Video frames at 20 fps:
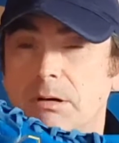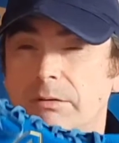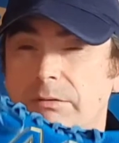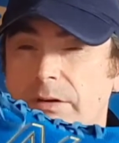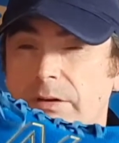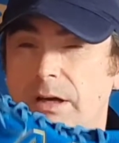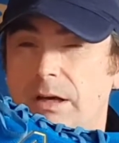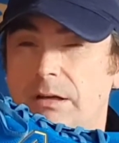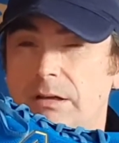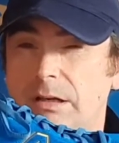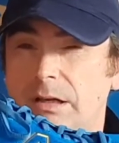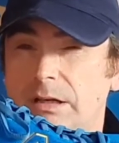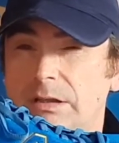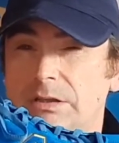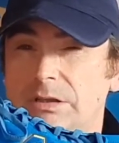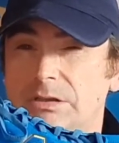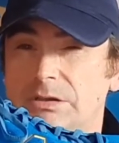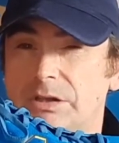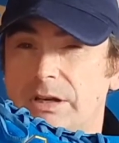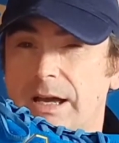of
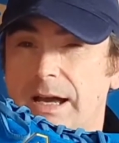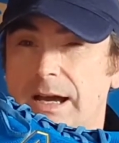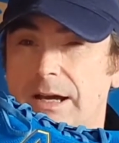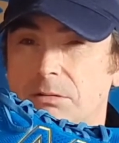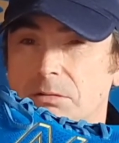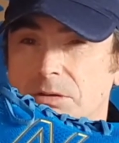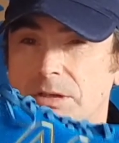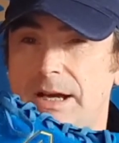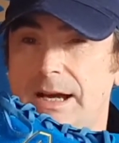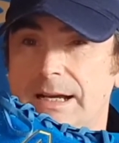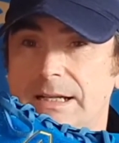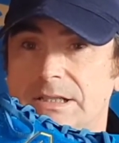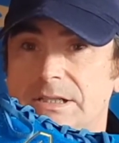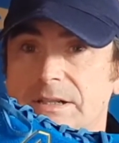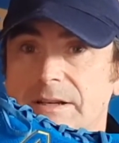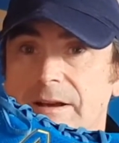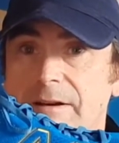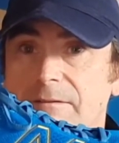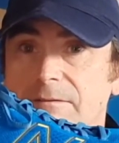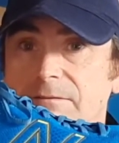880s I had was
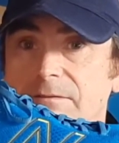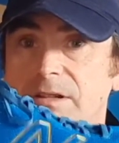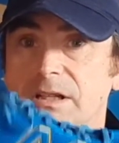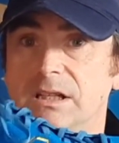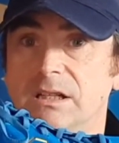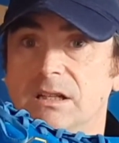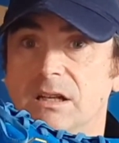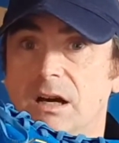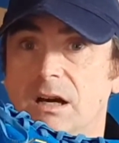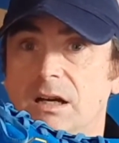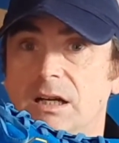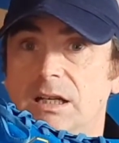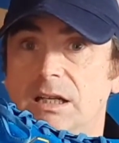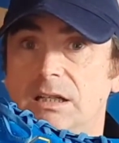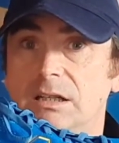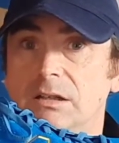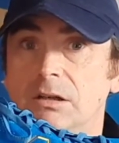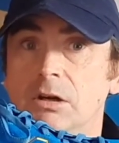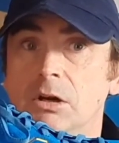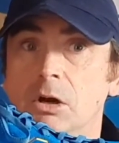actually a
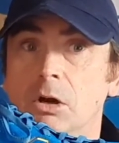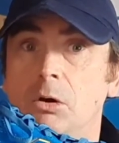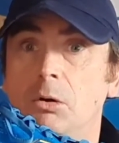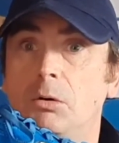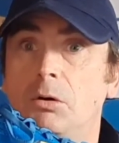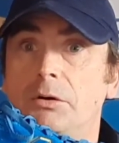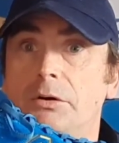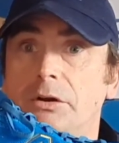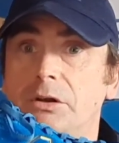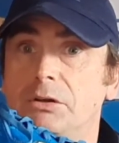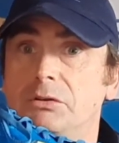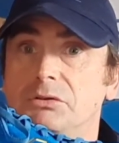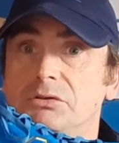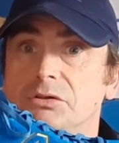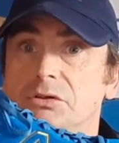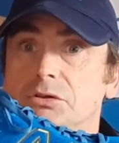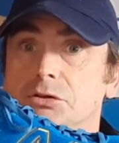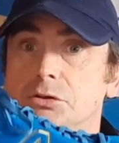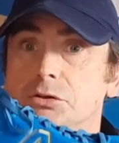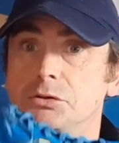V9, where they use
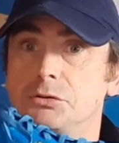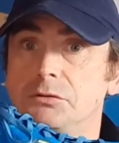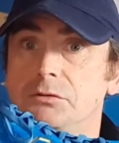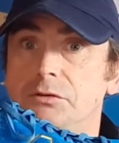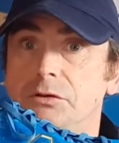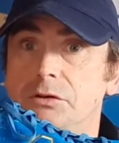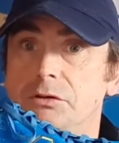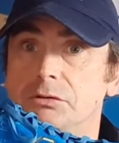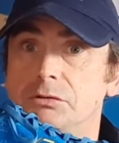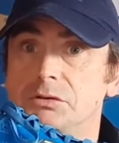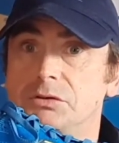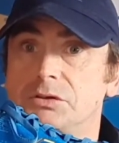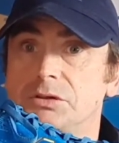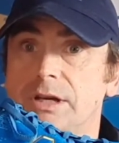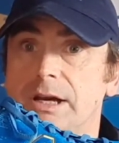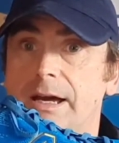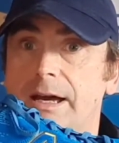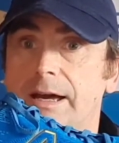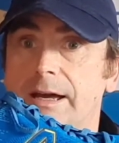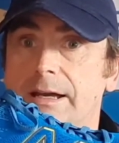the true fuse
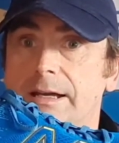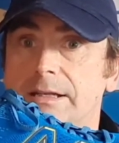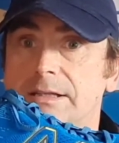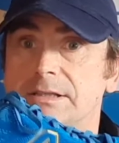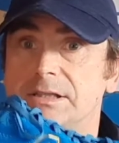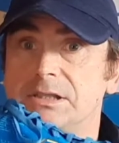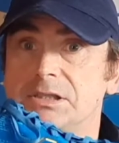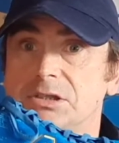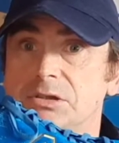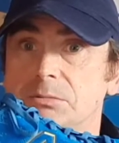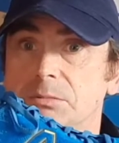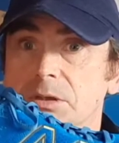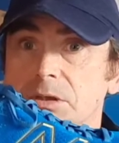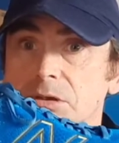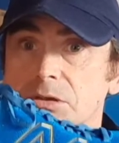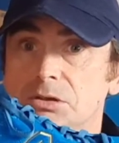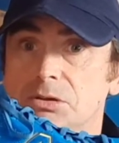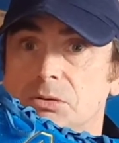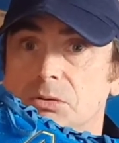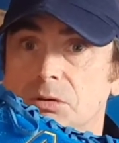system in the
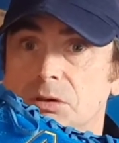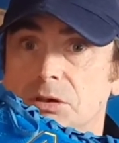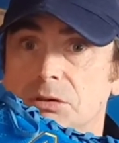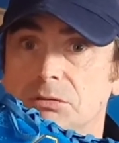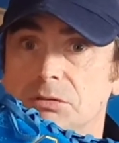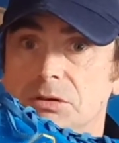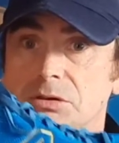sole unit.